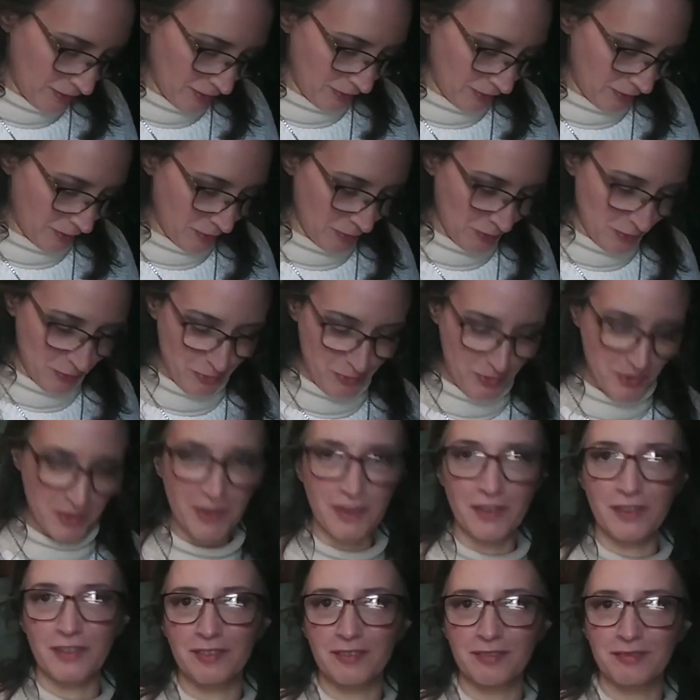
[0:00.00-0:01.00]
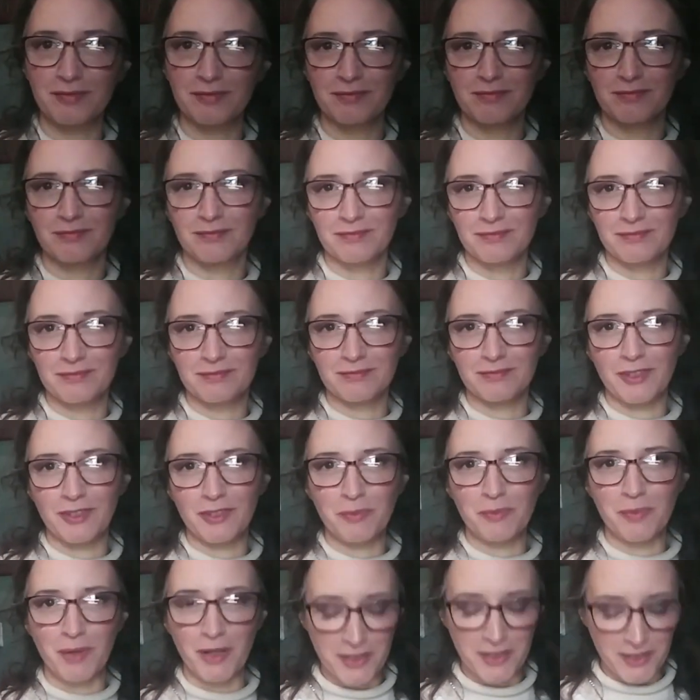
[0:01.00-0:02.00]
or you've seen when
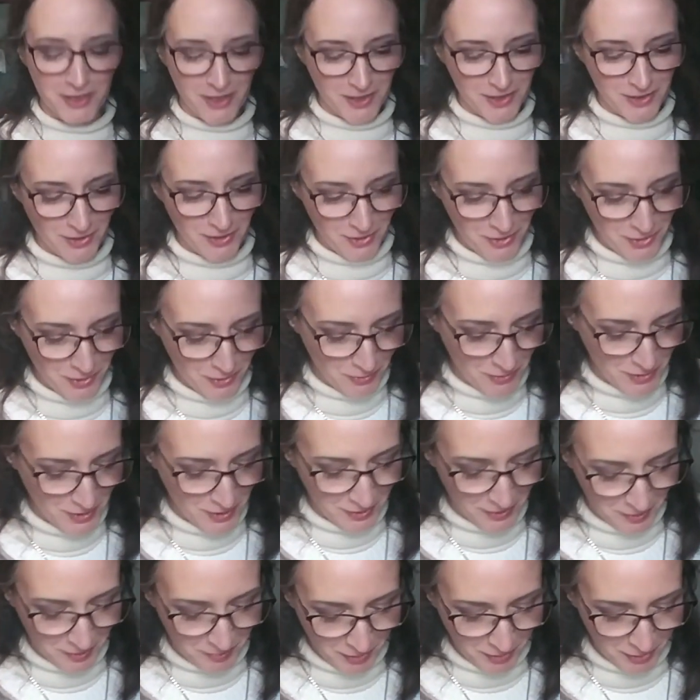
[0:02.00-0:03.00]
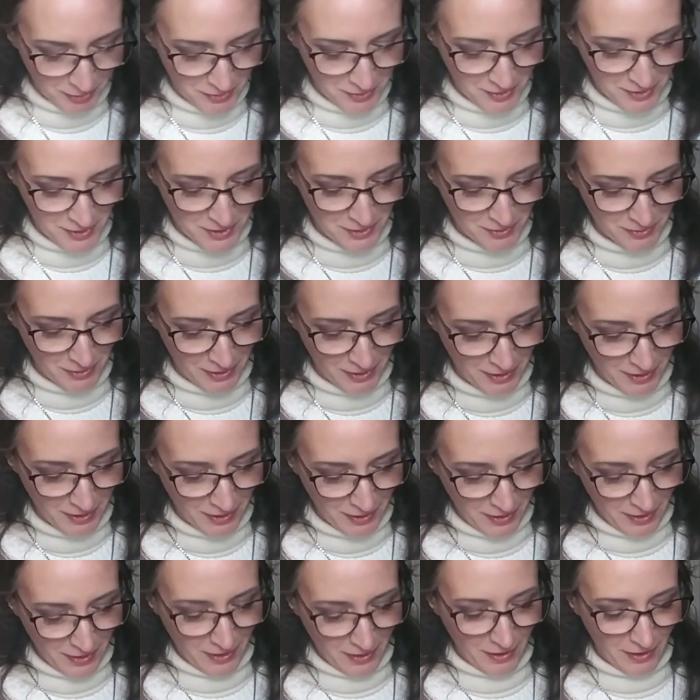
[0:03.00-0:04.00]
you buy chestnuts, you've seen them done this way.
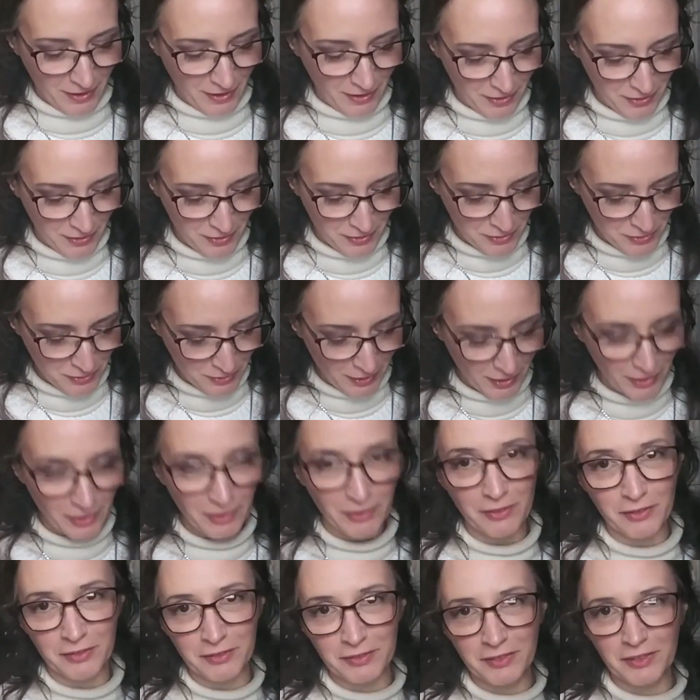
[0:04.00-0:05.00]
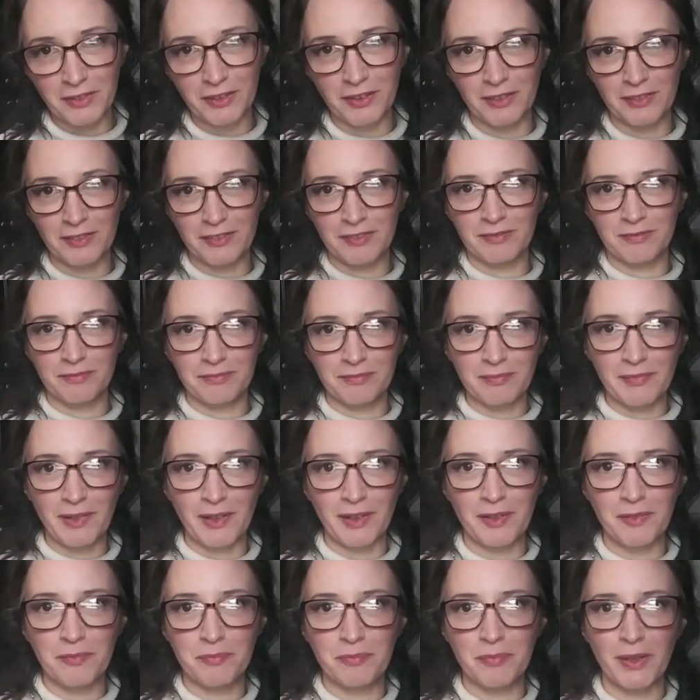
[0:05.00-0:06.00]
You gotta cut
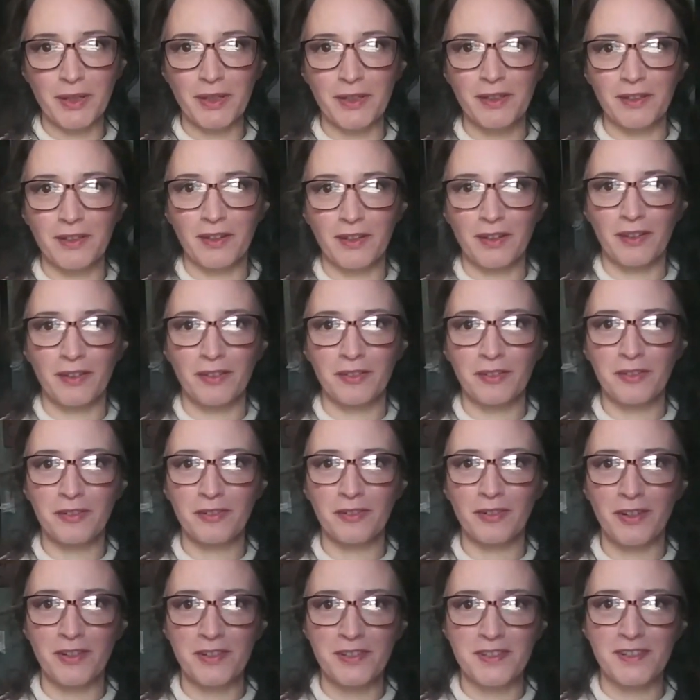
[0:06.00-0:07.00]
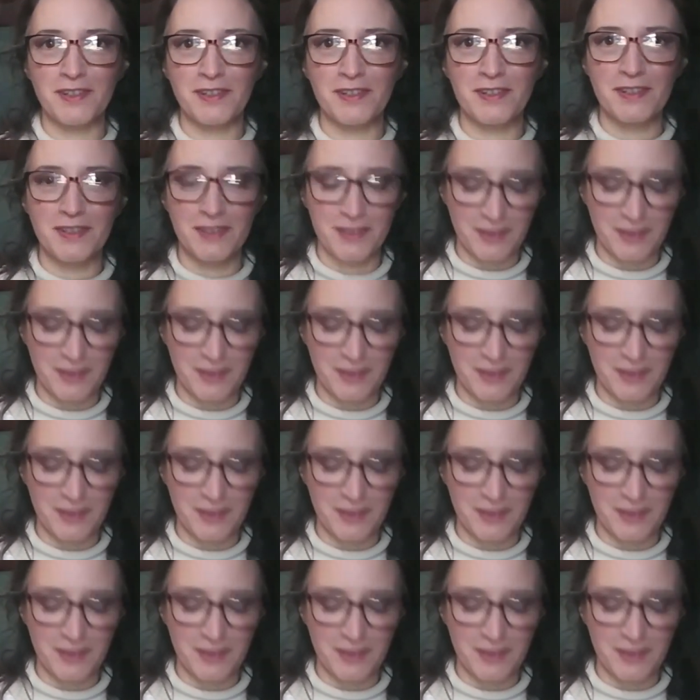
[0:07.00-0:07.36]
like big crosses